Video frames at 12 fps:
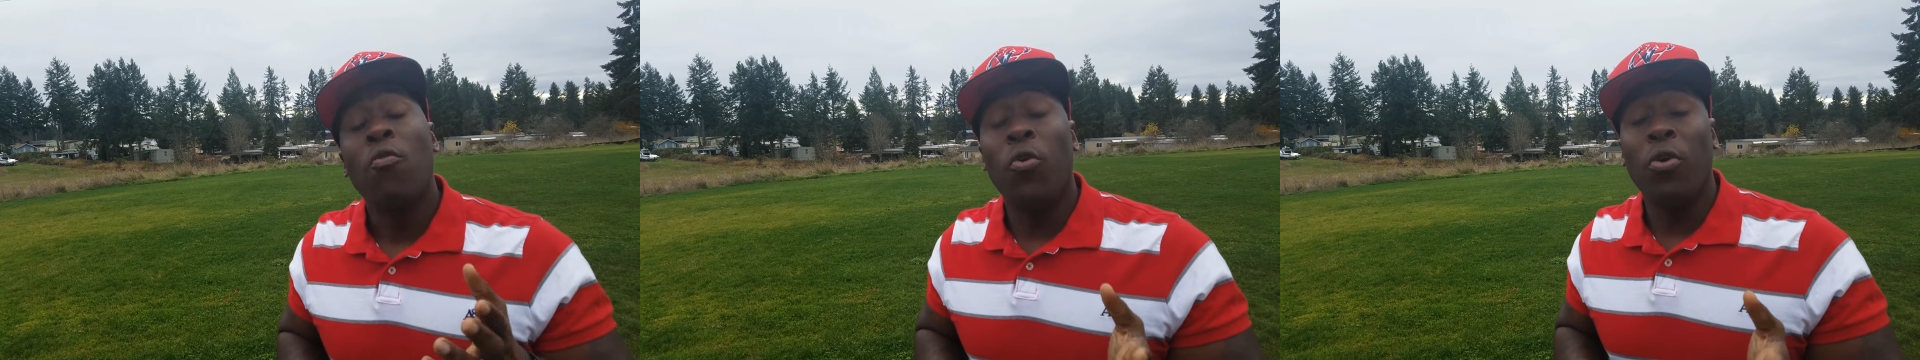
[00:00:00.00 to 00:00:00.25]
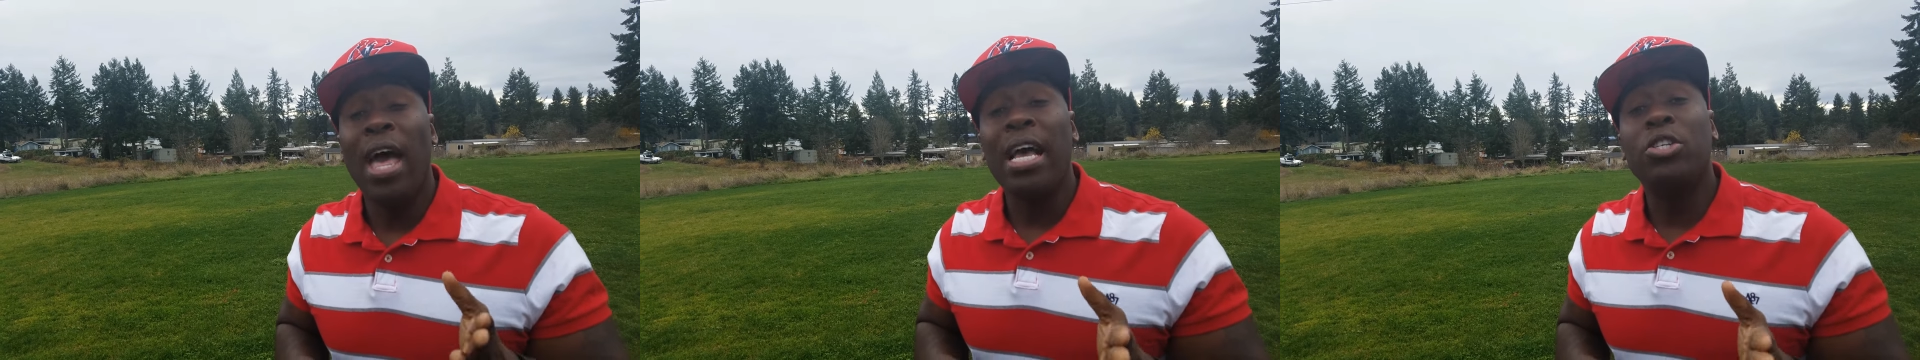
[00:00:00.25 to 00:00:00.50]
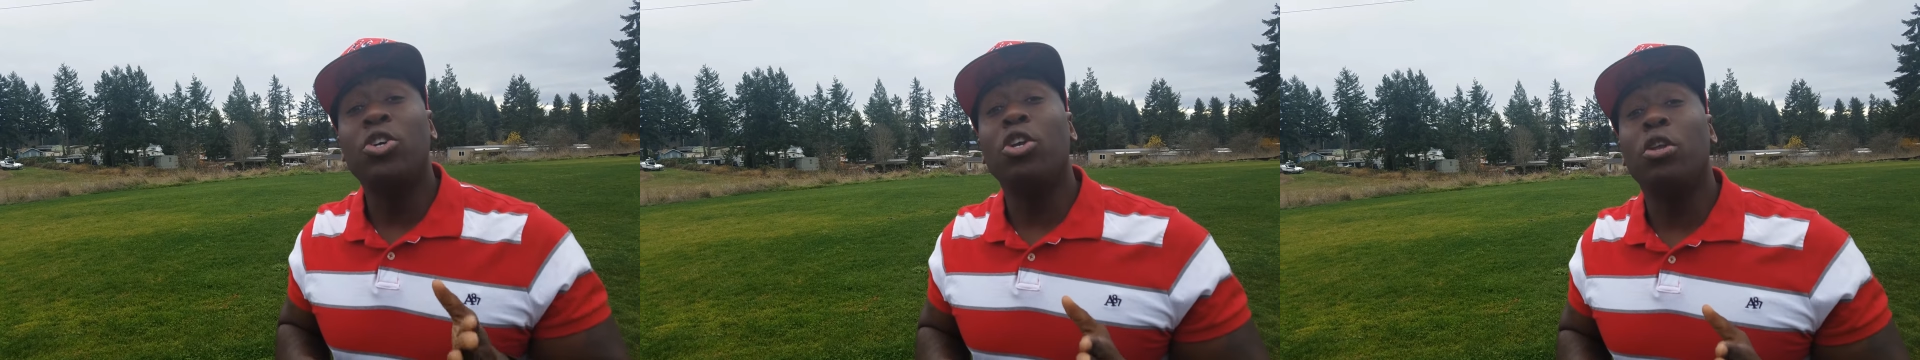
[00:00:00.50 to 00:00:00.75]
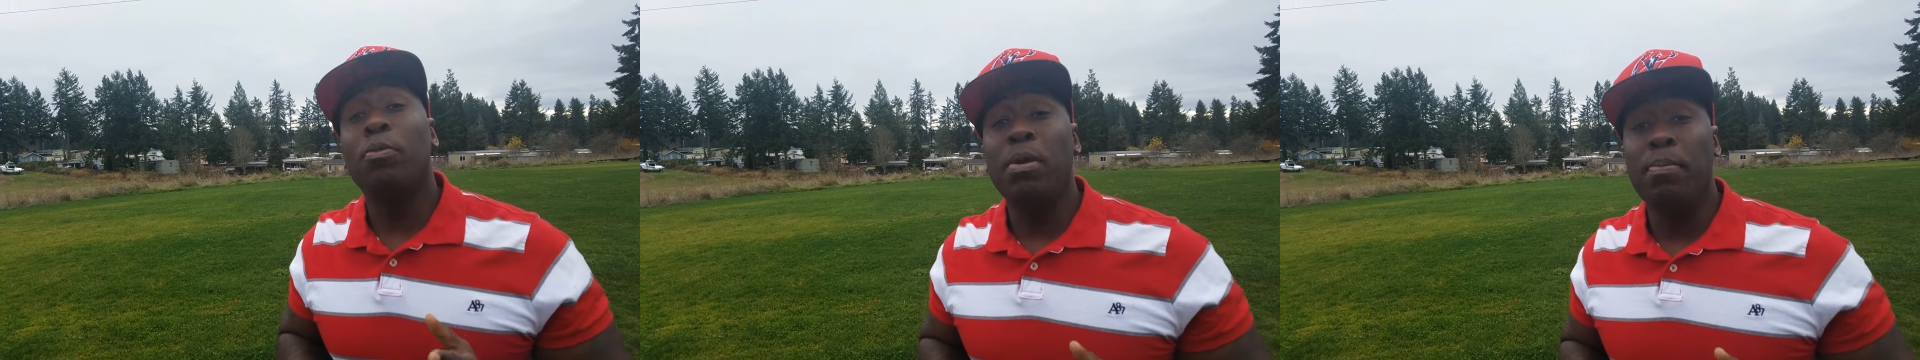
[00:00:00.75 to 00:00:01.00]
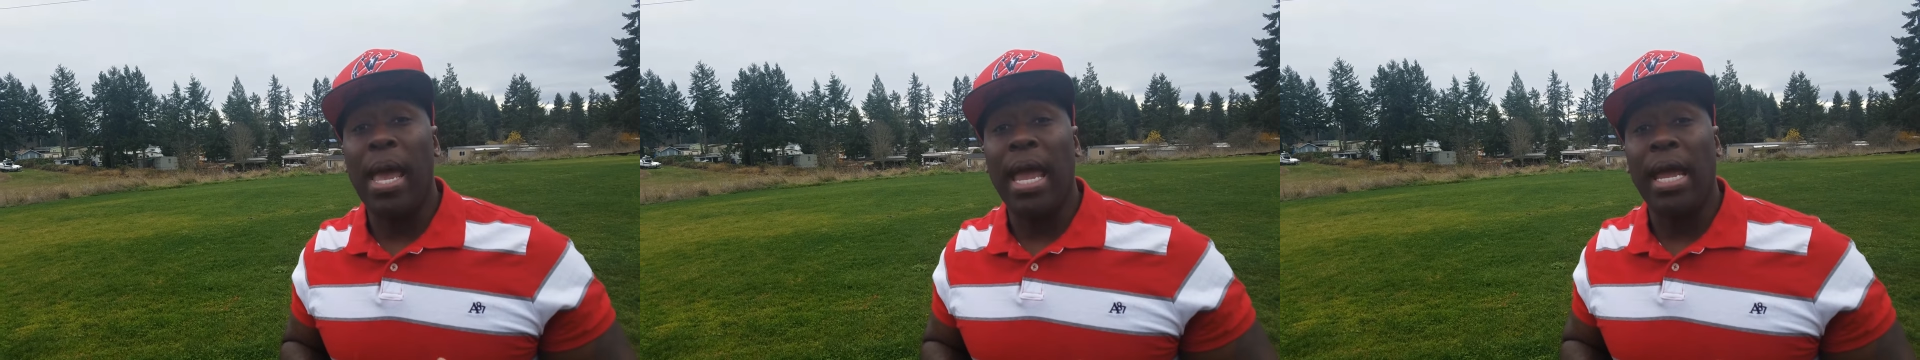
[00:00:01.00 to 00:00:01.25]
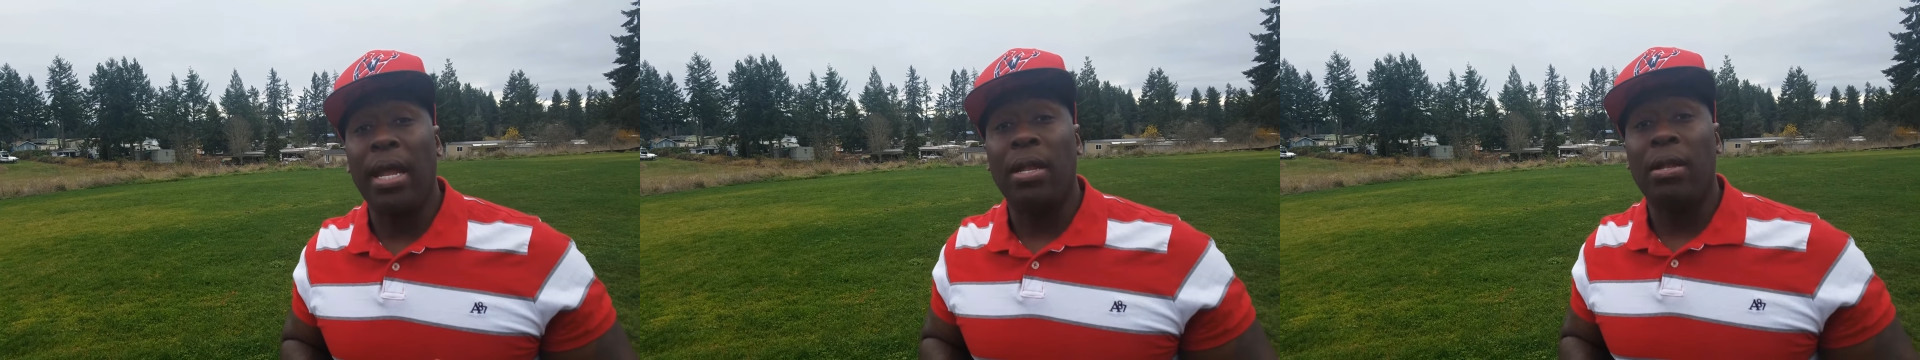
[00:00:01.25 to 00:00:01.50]
For that shirt to be
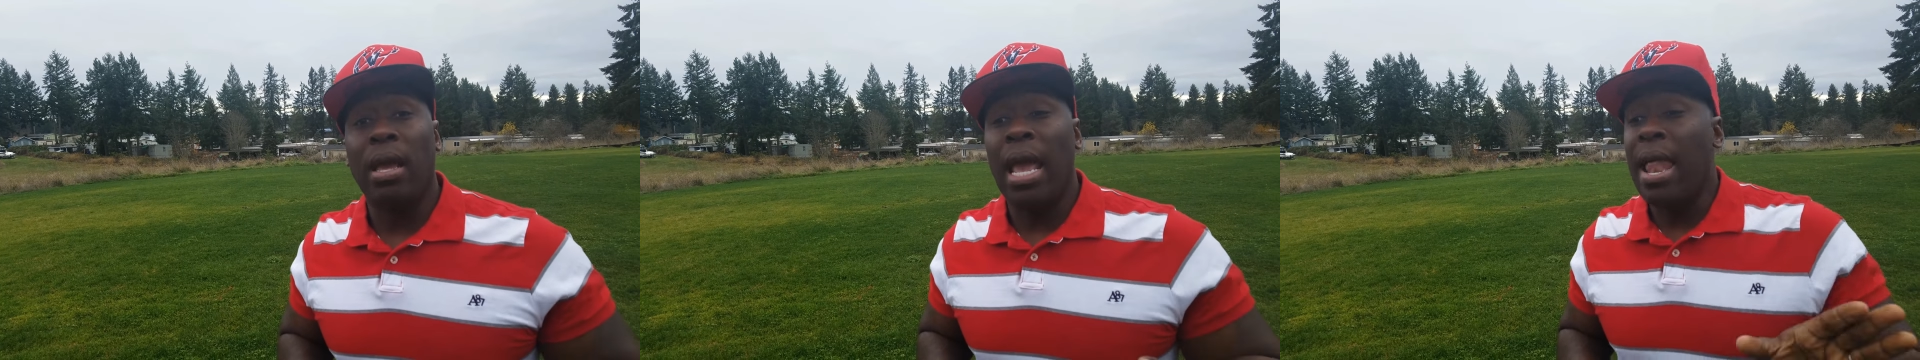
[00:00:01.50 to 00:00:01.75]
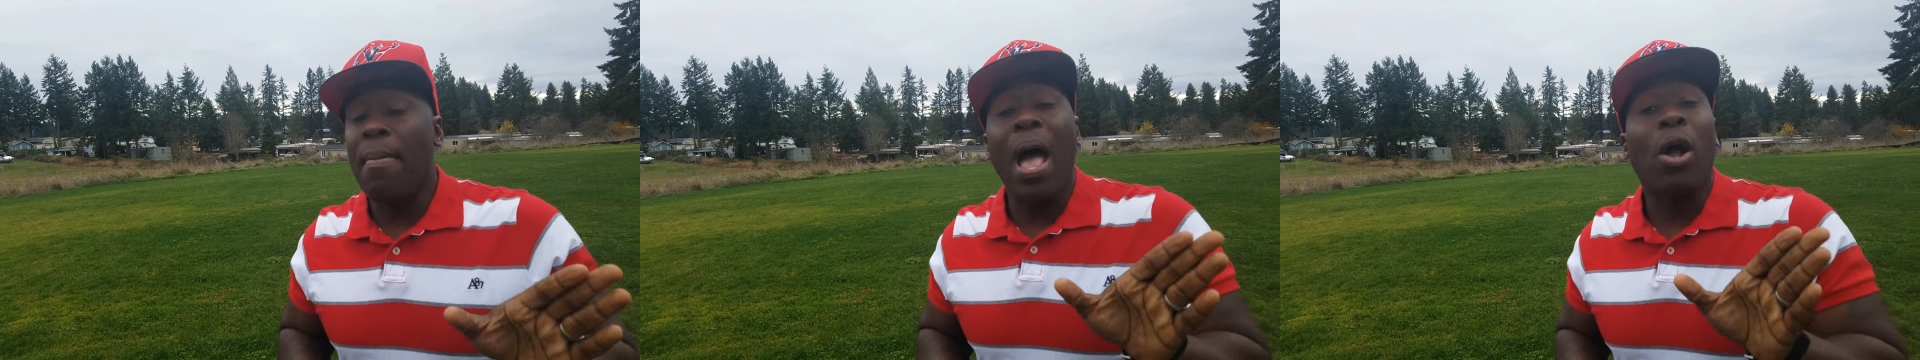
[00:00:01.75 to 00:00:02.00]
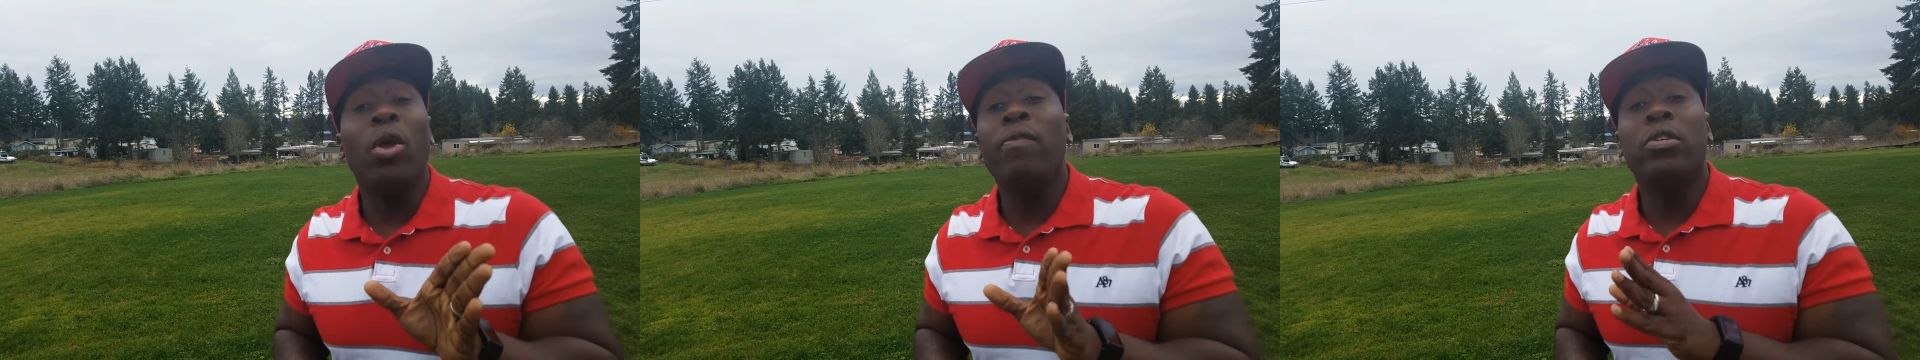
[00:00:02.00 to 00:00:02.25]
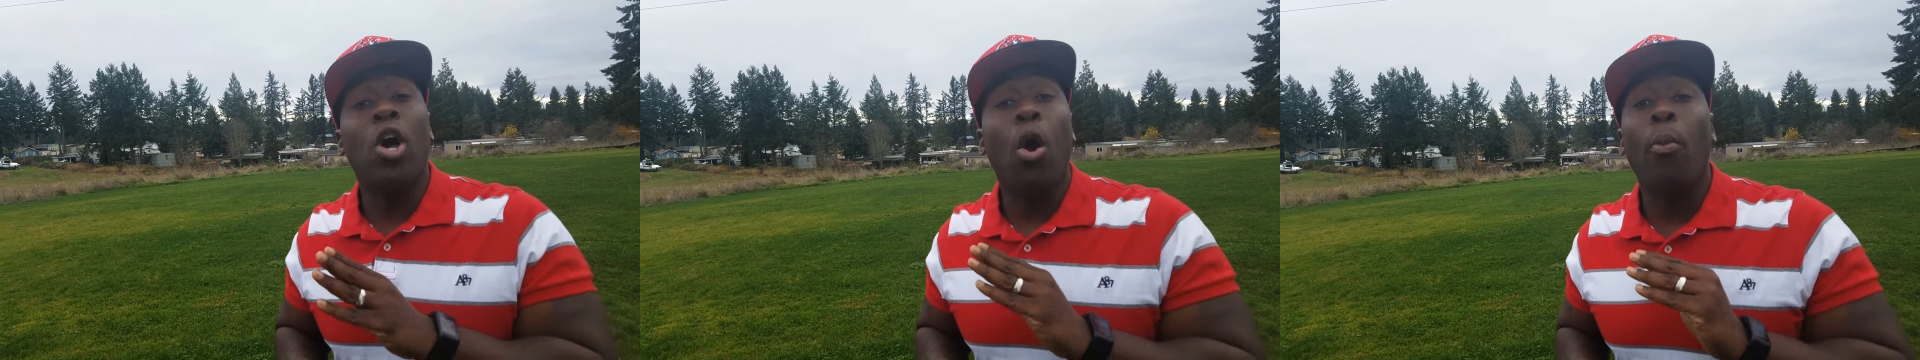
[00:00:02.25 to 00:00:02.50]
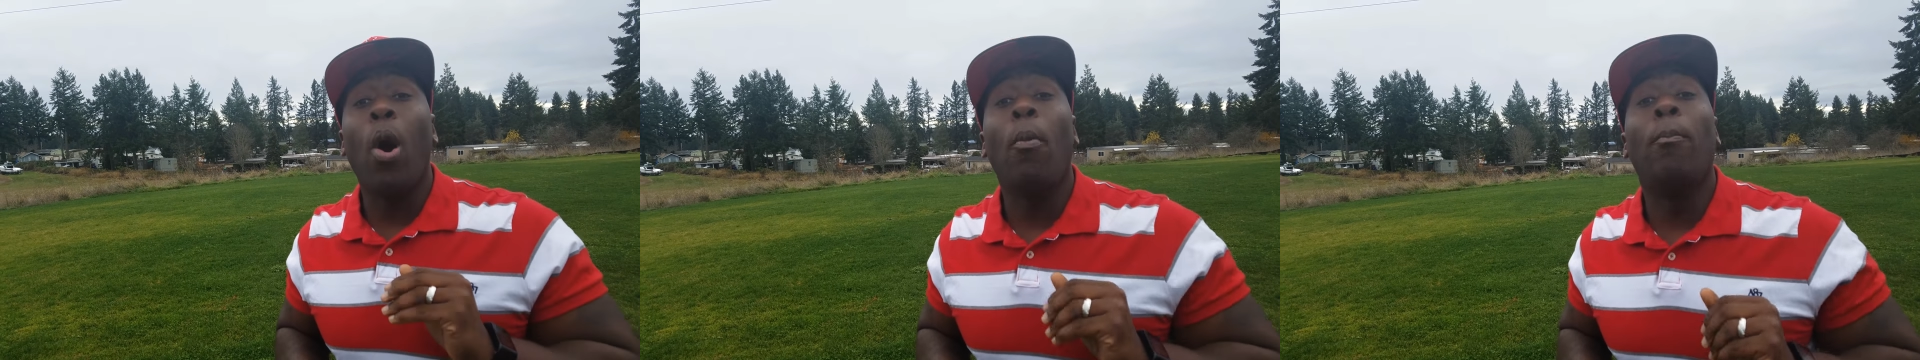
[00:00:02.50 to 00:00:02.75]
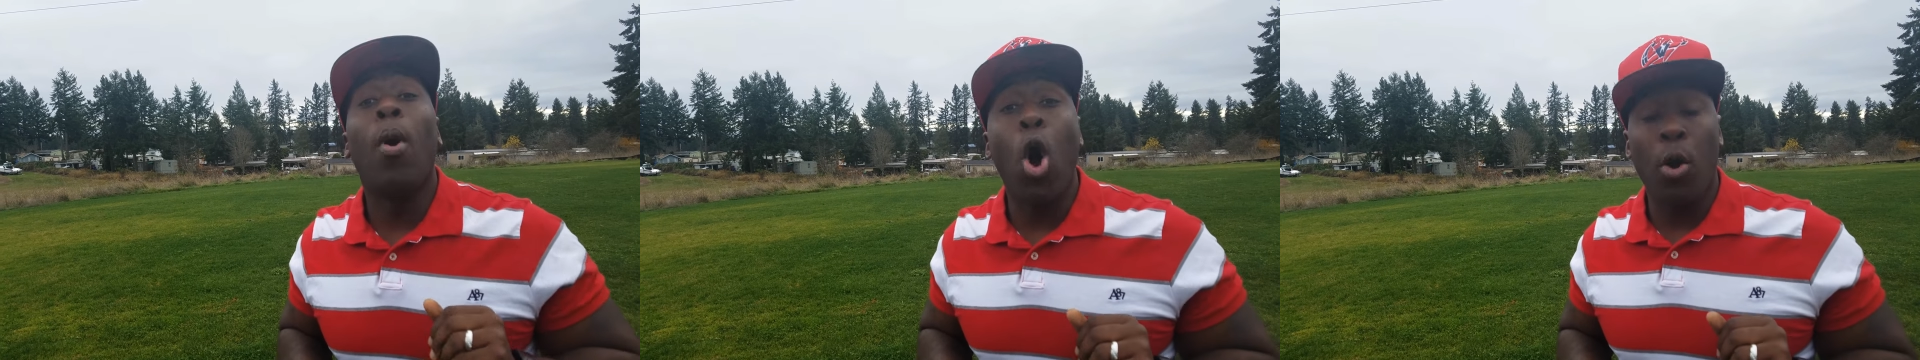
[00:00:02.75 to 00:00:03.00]
made, and I'm not going to even talk
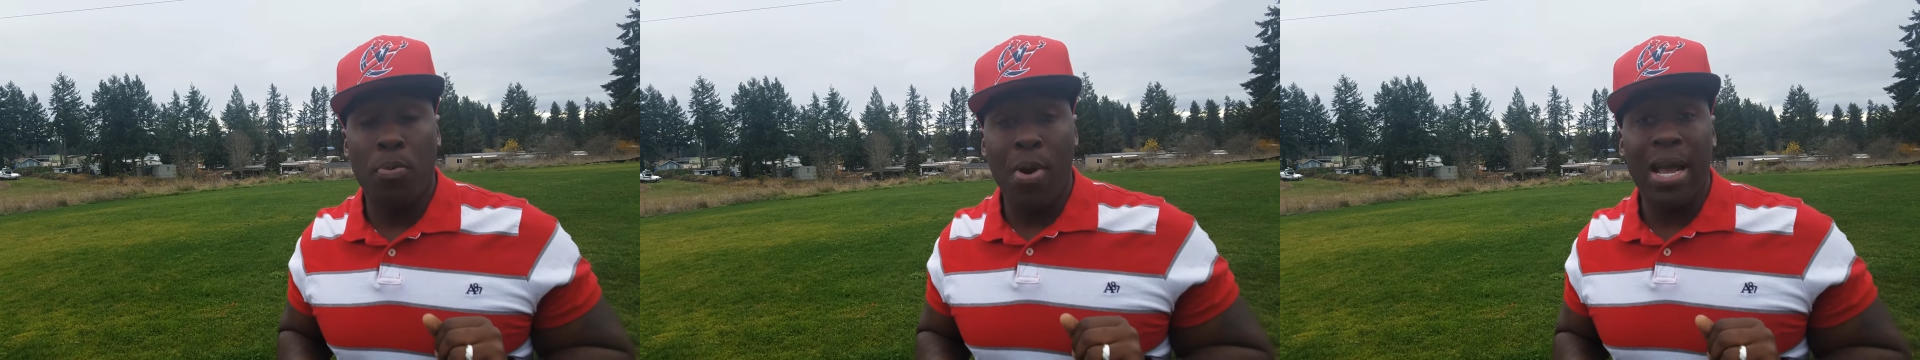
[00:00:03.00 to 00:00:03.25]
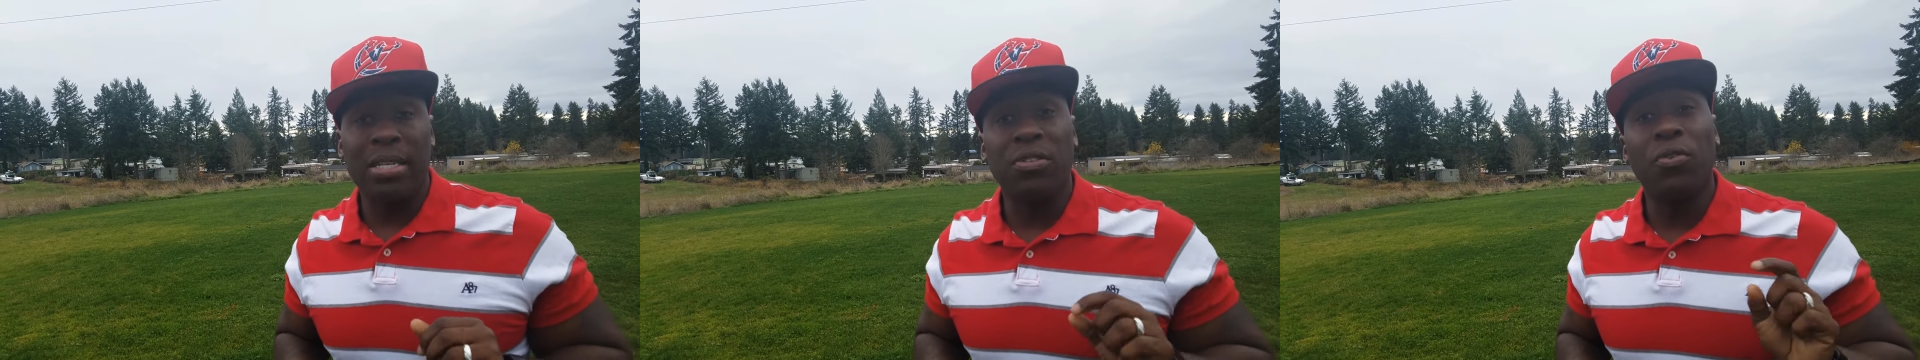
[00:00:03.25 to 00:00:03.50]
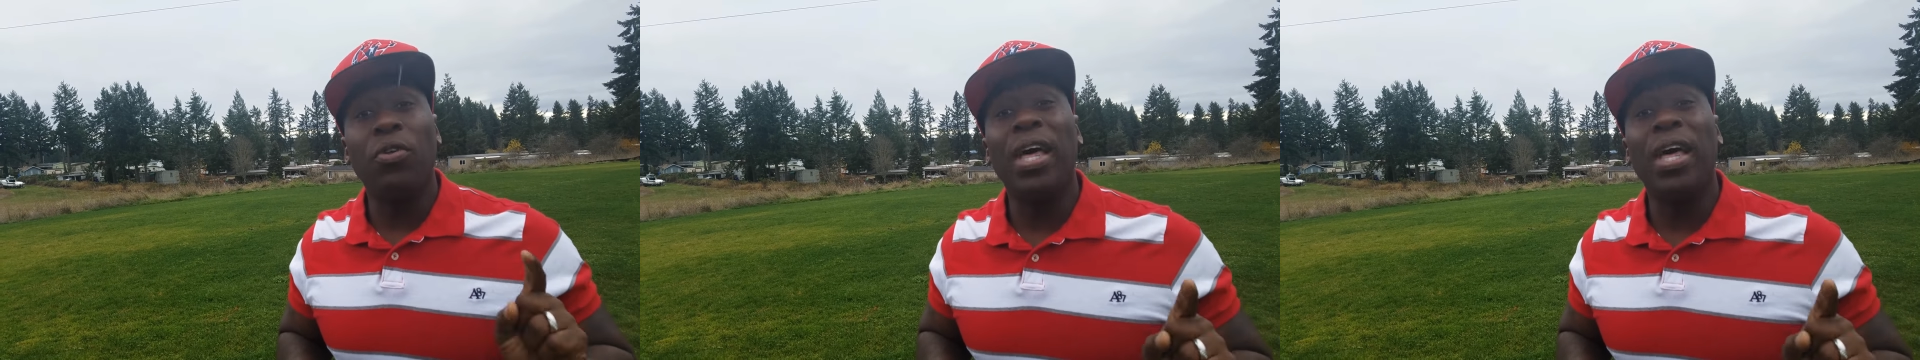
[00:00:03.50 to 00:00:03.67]
about bulk prices.